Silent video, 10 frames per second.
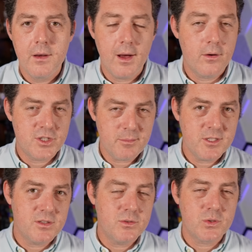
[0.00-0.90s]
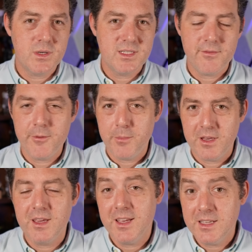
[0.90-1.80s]
Now, Gemma
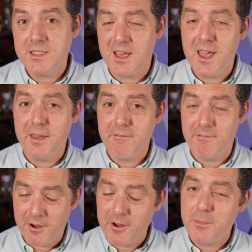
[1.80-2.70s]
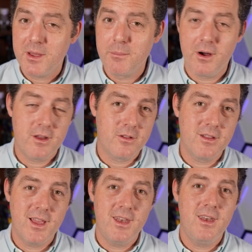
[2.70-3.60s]
227B is a very big model,
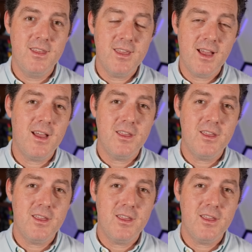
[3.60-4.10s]
and yeah,